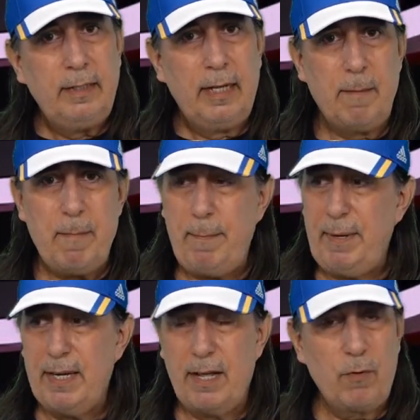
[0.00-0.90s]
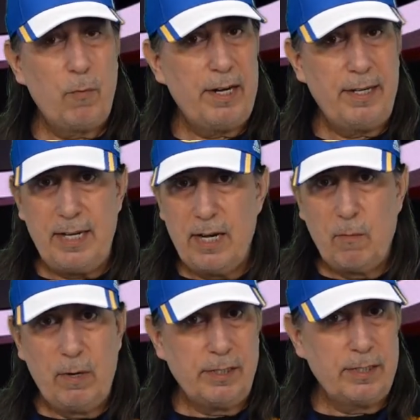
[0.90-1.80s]
And maybe another one of the young
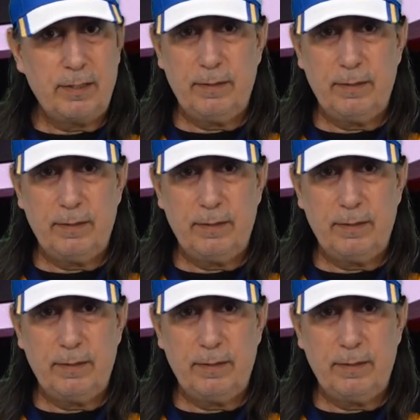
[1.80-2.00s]
ones.